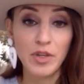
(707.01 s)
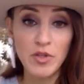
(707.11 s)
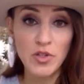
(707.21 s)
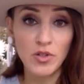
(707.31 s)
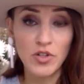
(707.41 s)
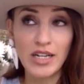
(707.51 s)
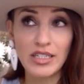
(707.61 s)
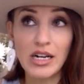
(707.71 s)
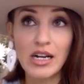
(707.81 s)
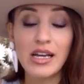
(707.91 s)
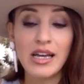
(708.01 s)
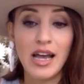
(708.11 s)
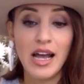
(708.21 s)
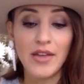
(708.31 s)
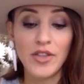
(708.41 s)
a musical director,
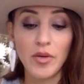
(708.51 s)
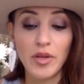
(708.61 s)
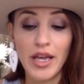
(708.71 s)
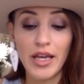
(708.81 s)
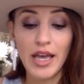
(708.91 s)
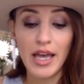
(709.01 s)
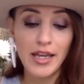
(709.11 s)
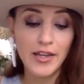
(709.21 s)
and they were like, hey,